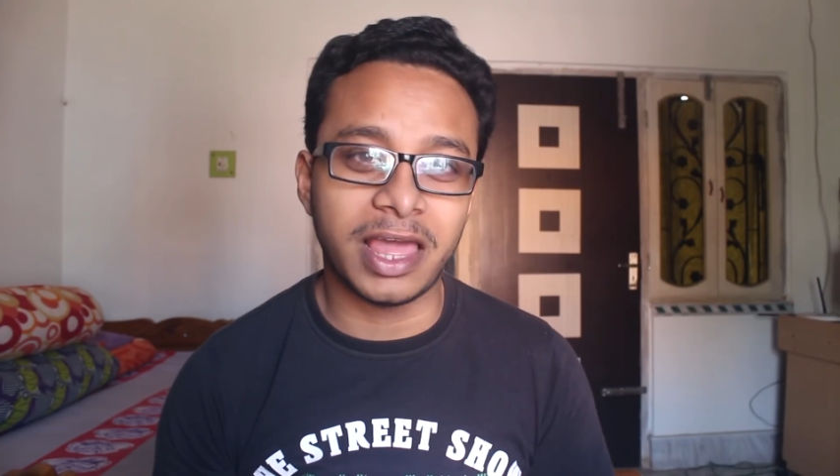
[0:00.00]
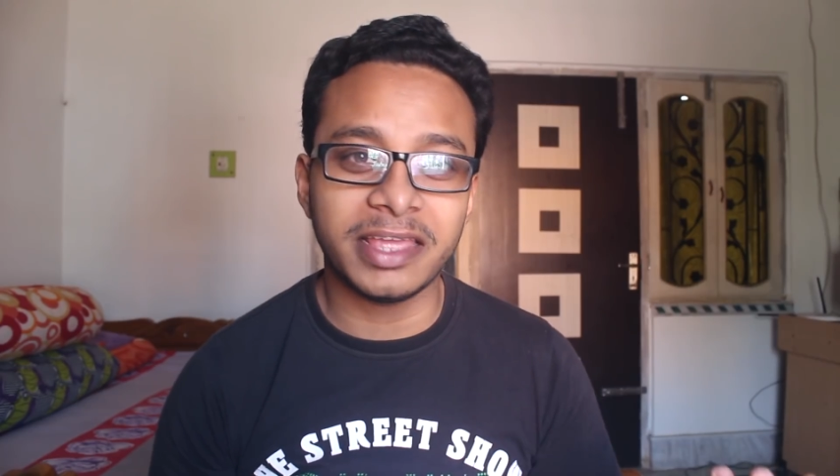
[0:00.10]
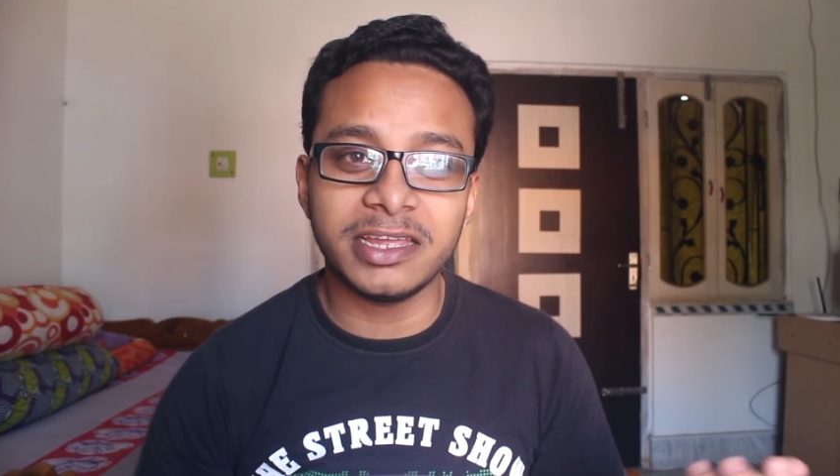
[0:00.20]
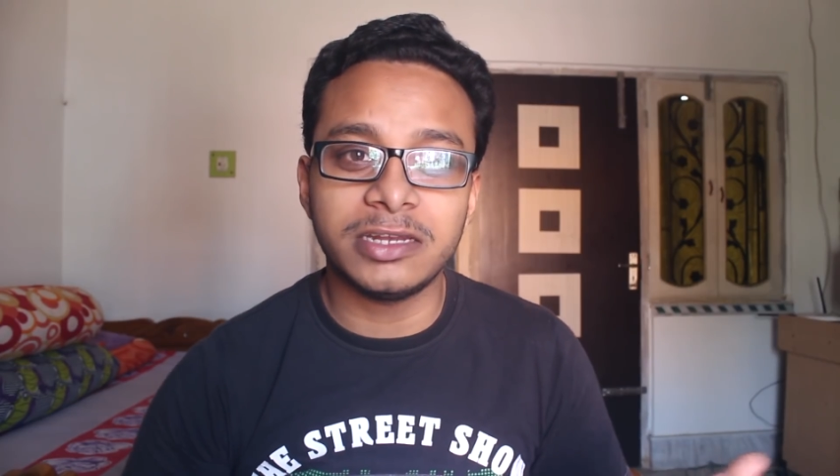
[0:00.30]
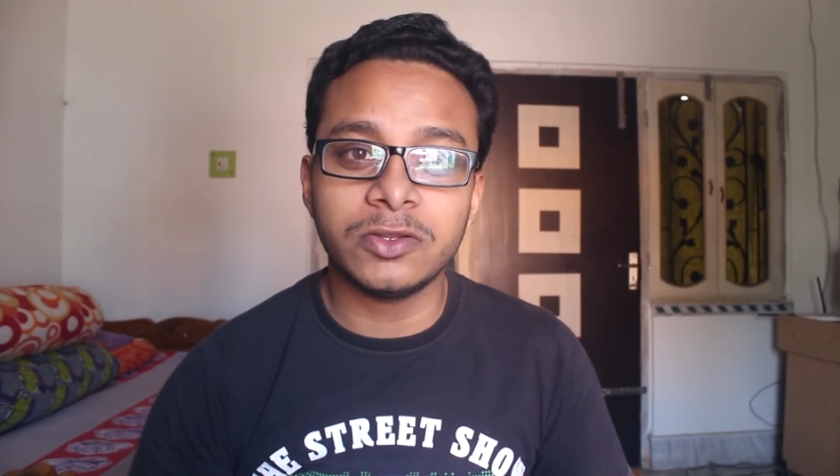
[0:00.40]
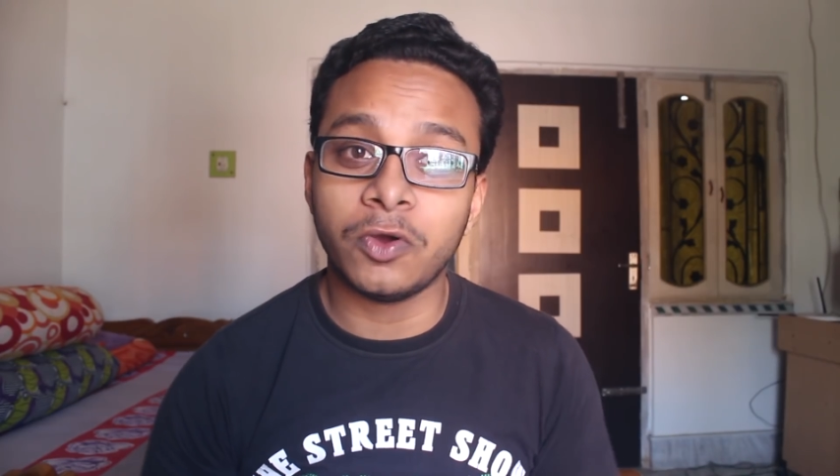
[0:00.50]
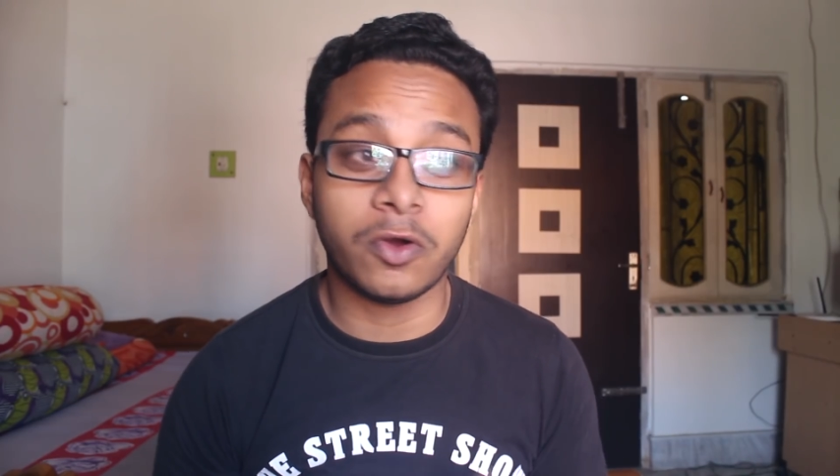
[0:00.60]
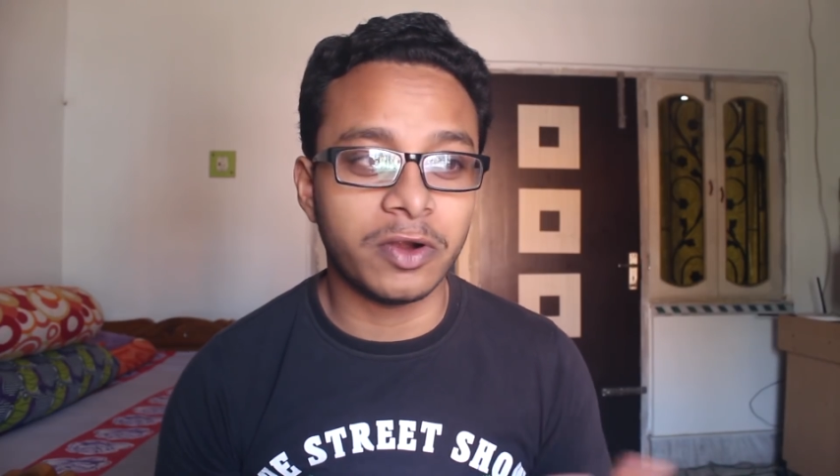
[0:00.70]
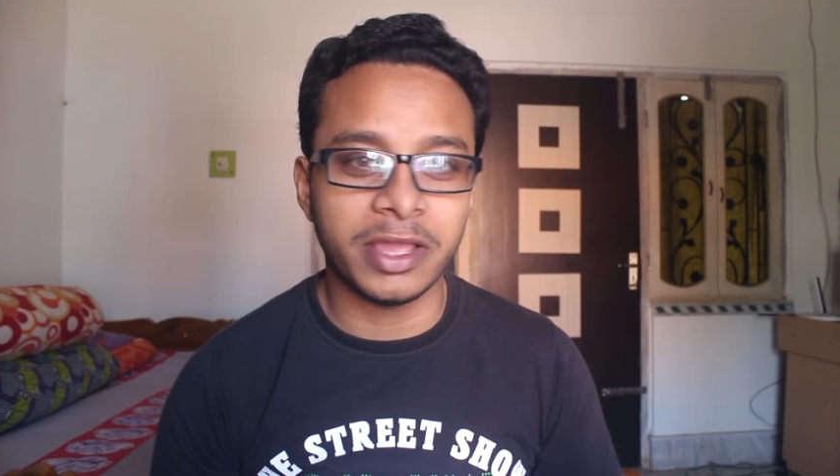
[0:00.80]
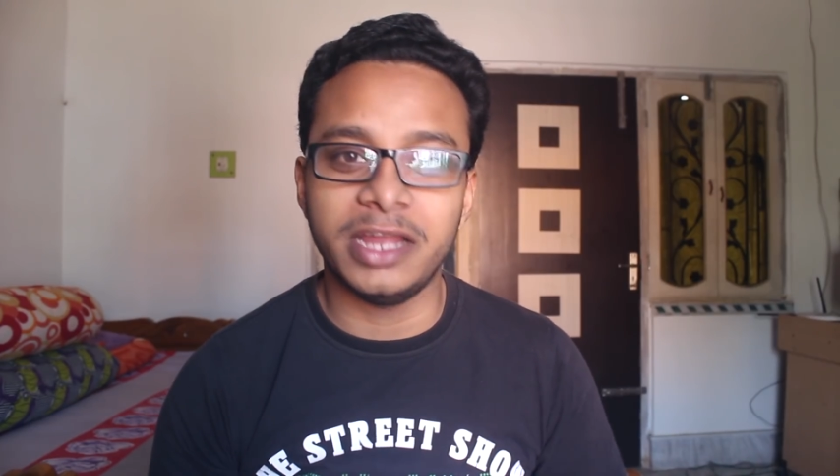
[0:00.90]
like it
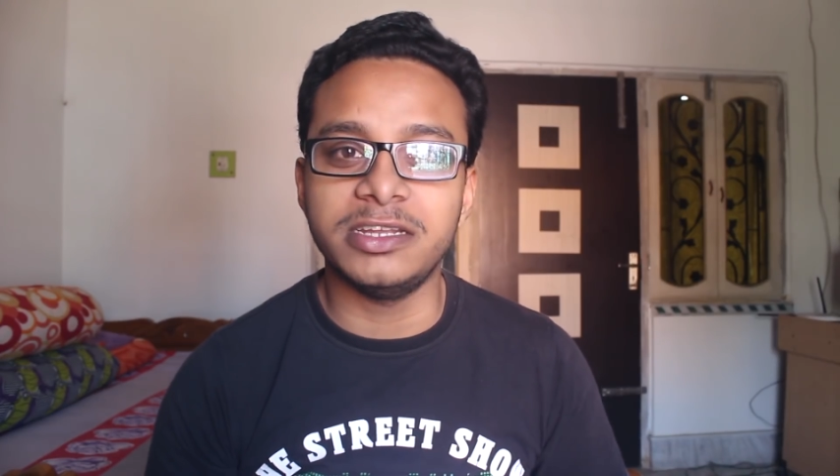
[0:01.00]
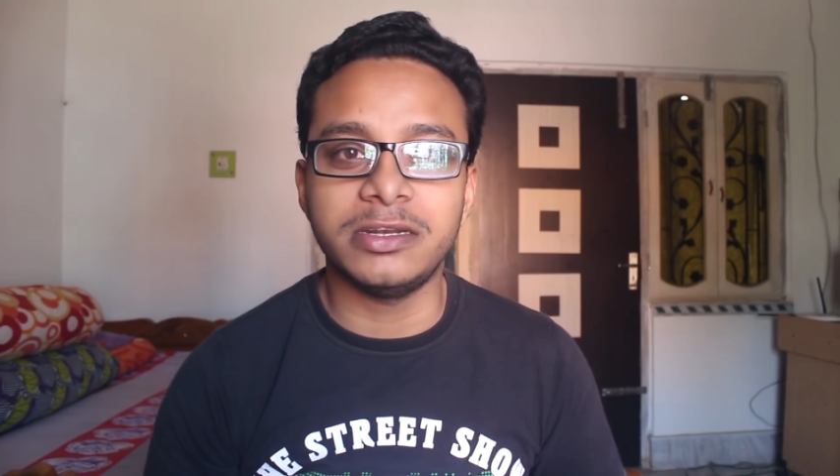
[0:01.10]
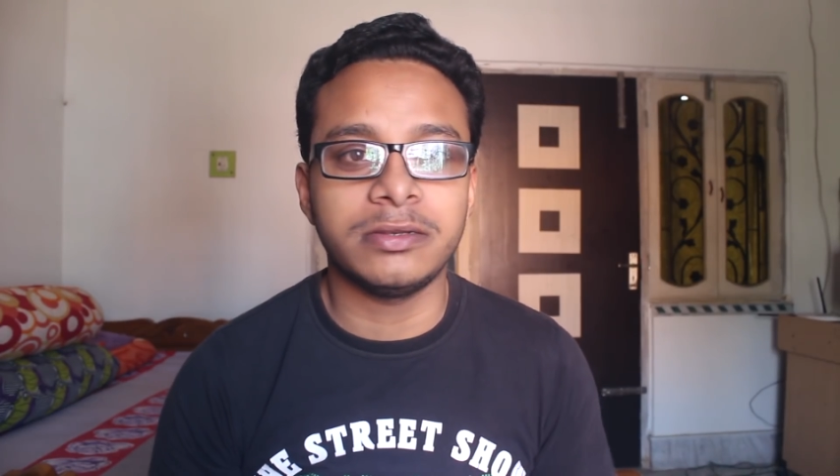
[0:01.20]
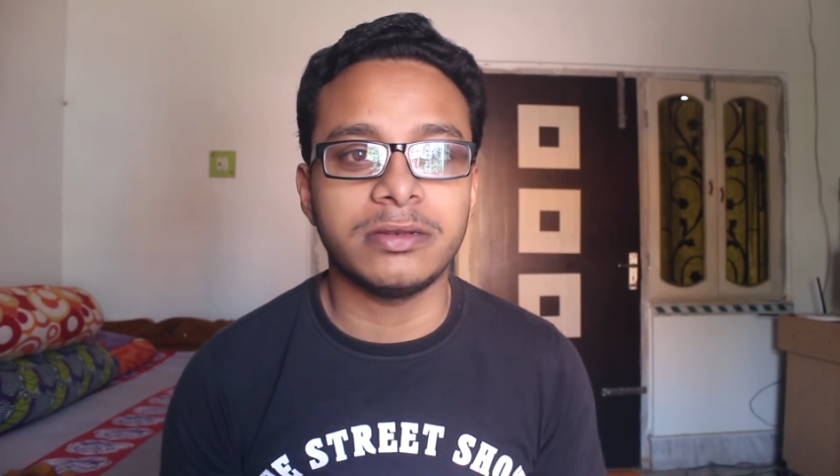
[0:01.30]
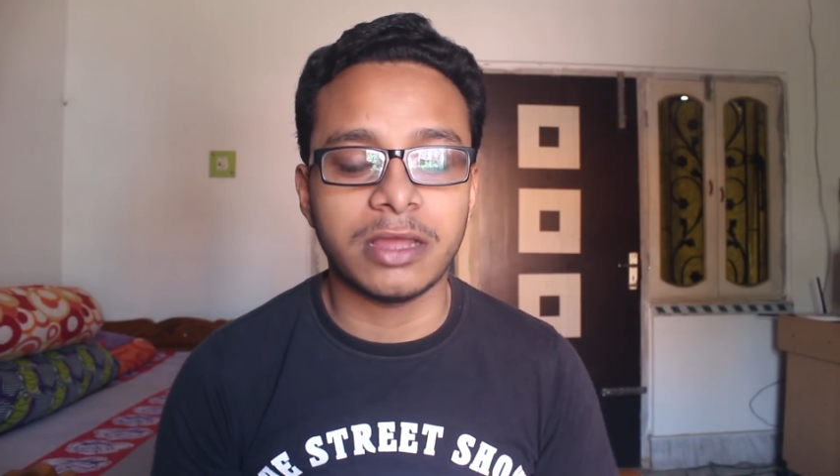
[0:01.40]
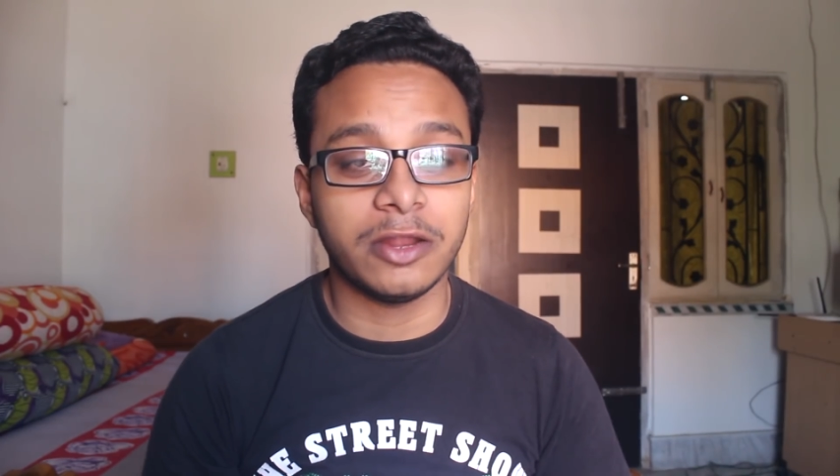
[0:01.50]
or hate it,